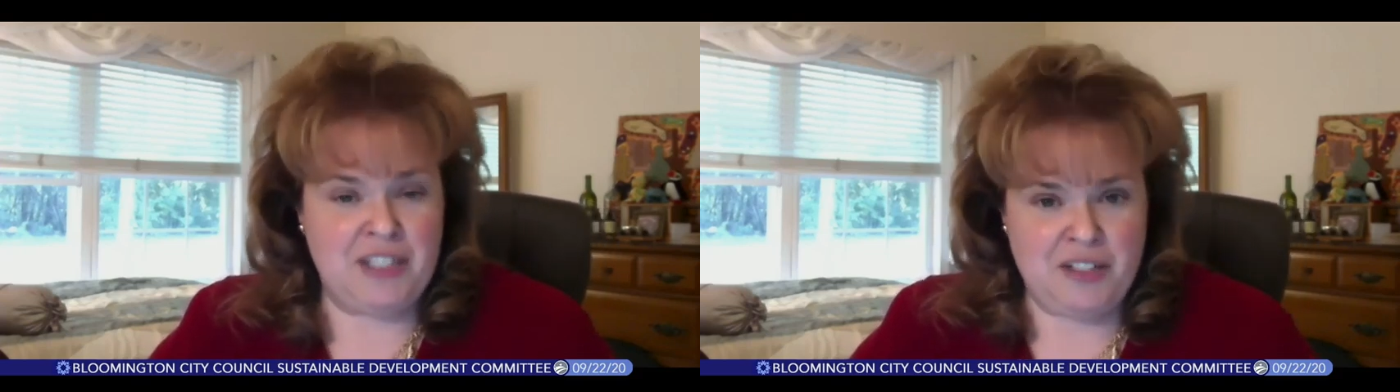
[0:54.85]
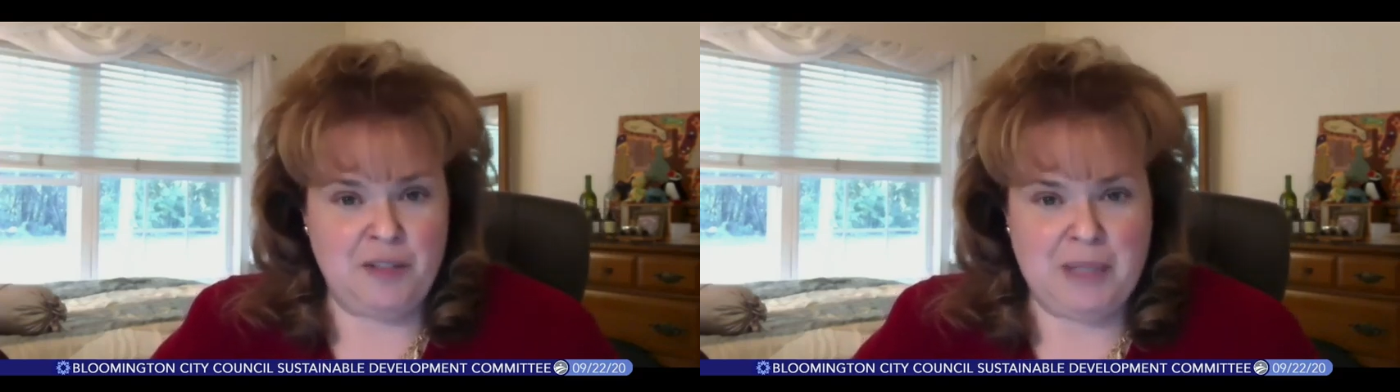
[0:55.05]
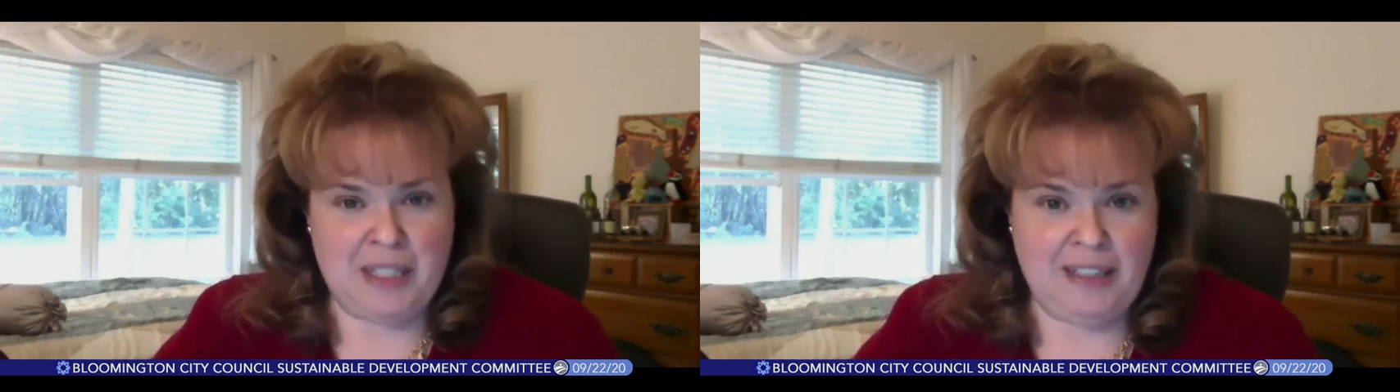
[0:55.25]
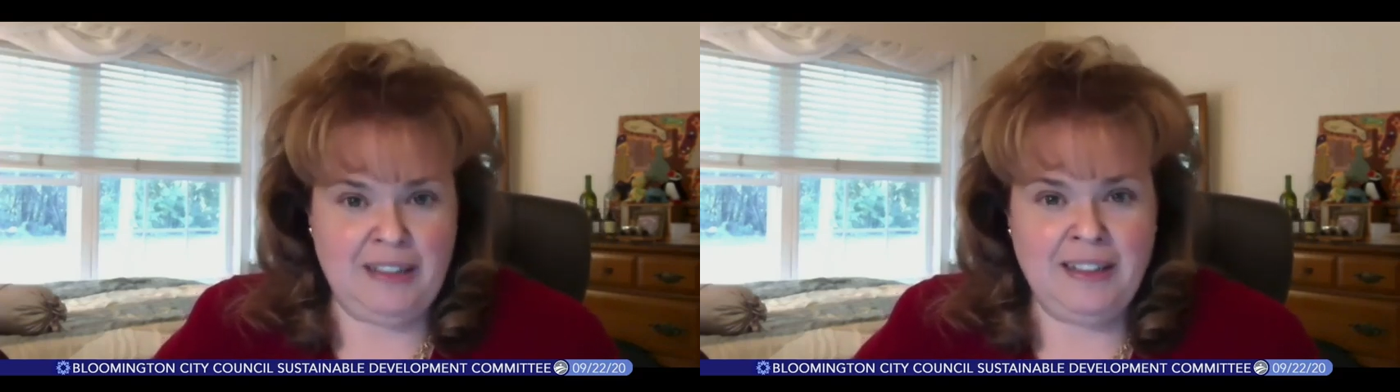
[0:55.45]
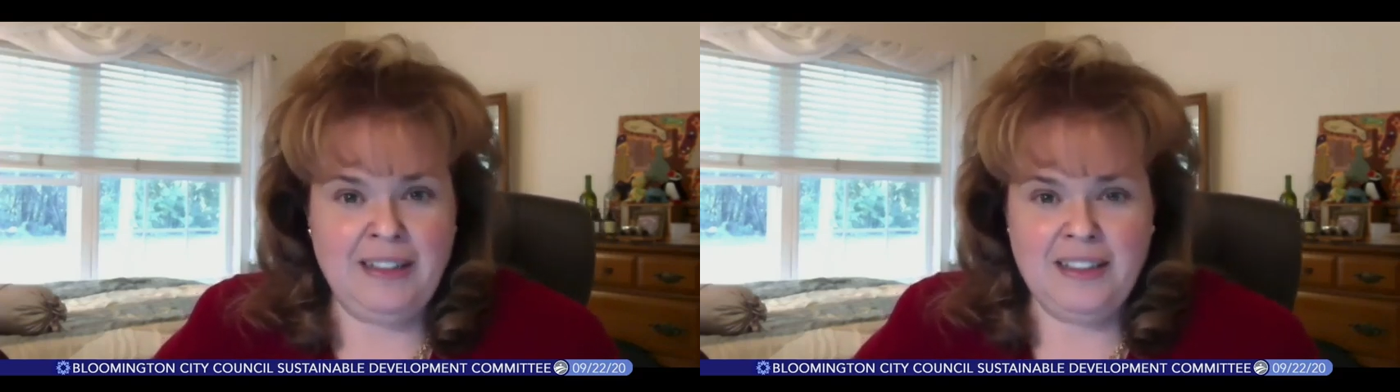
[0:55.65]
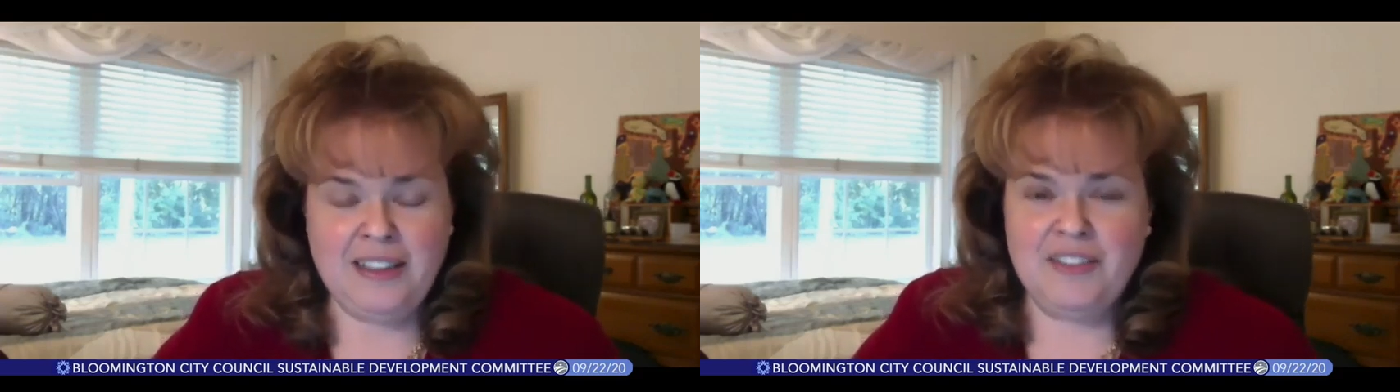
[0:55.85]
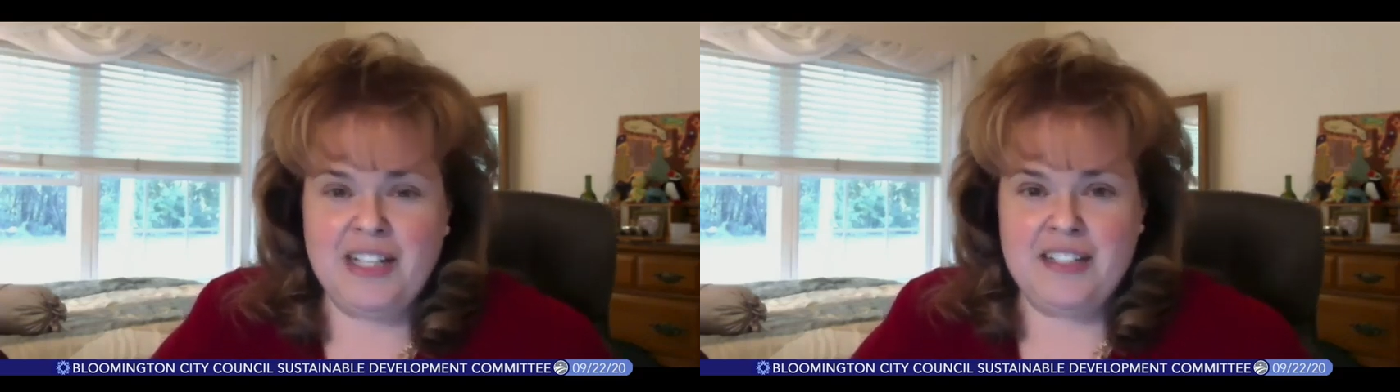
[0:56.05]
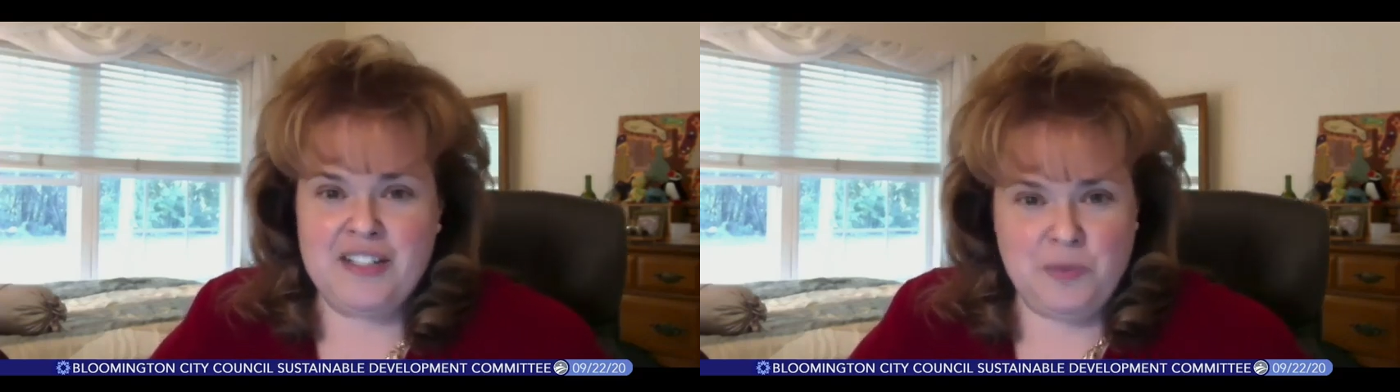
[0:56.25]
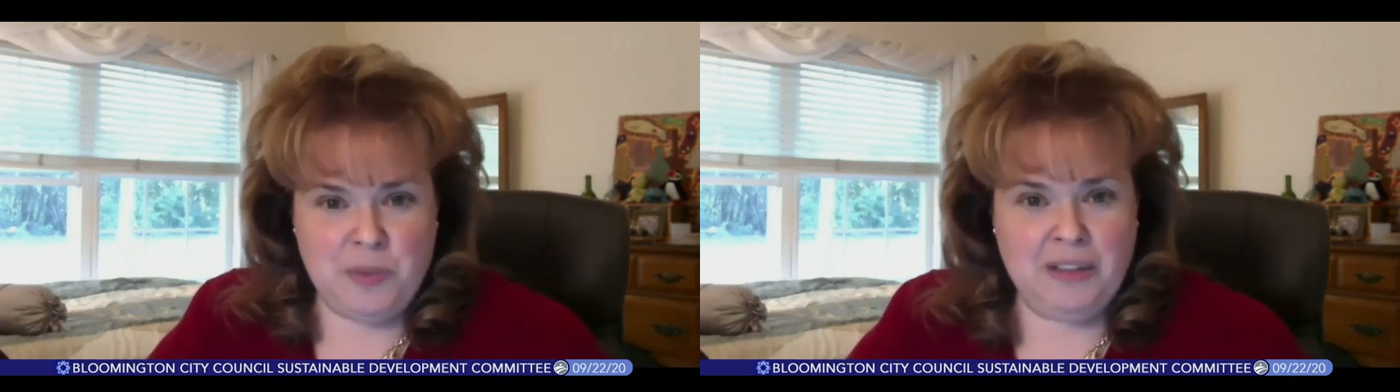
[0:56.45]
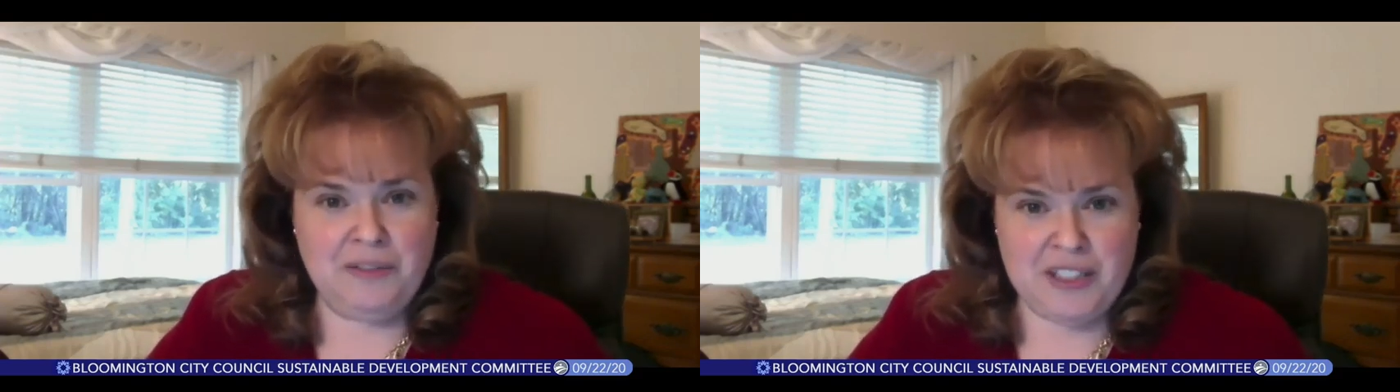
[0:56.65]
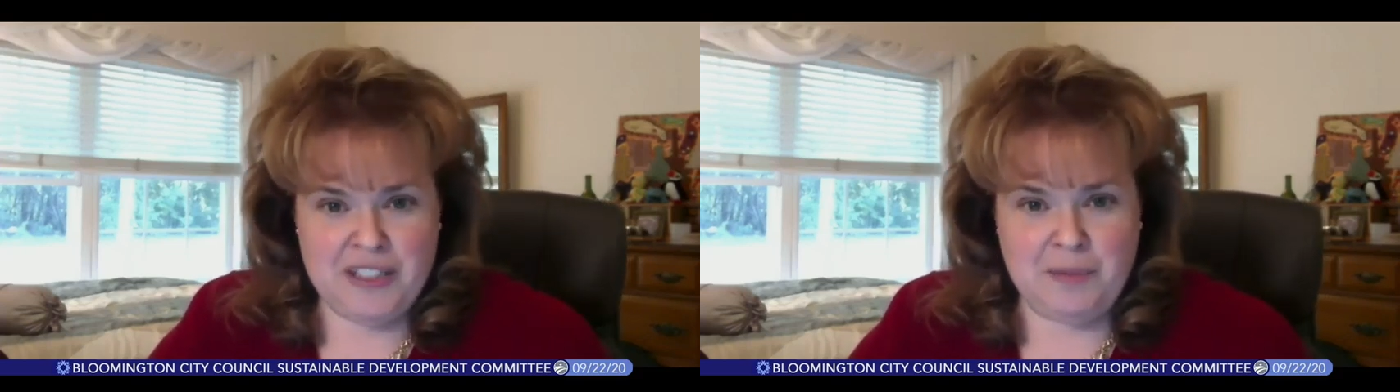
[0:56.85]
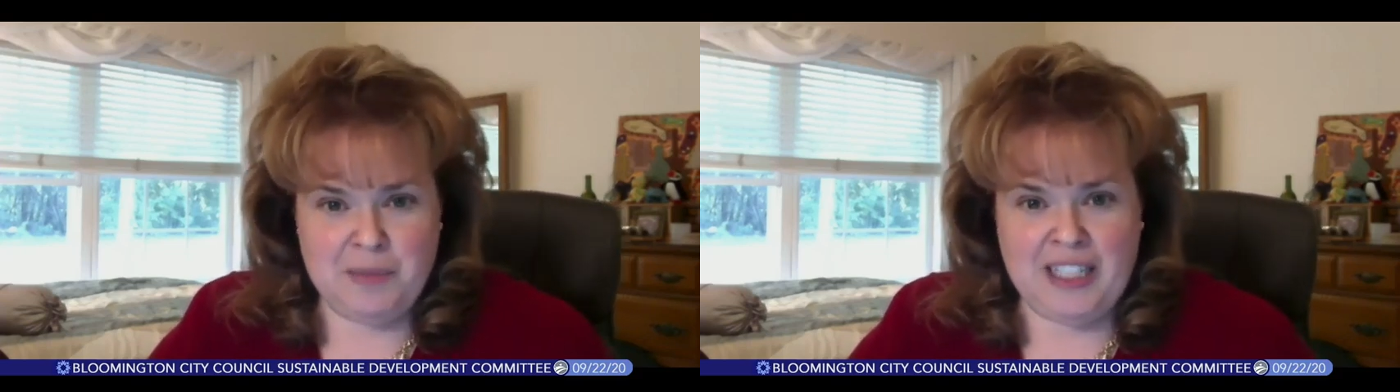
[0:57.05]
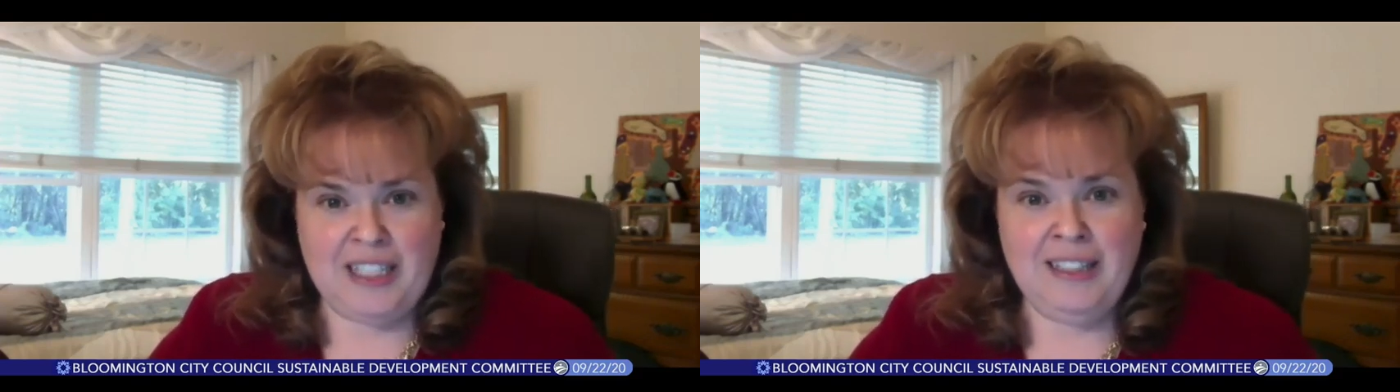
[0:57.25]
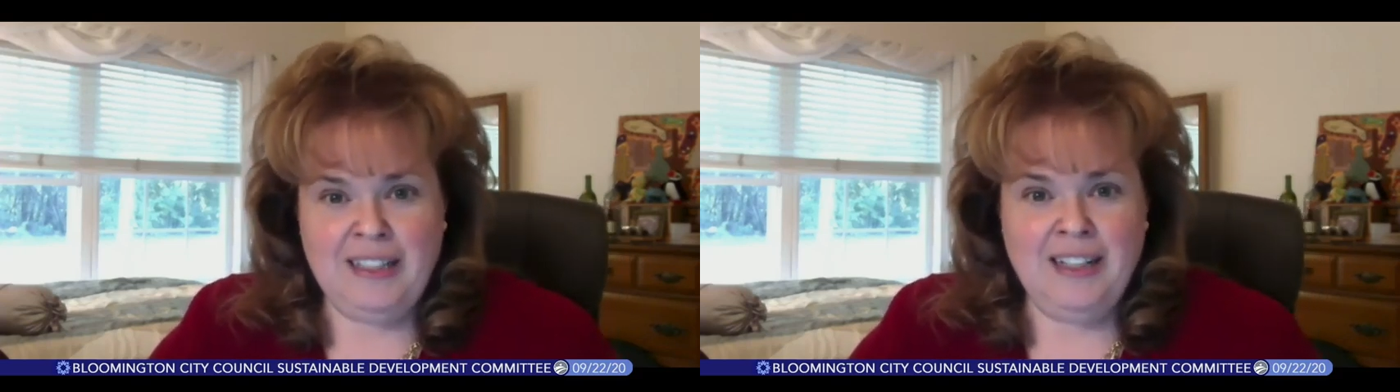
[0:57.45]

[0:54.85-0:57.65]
this committee, if that is the will of this committee.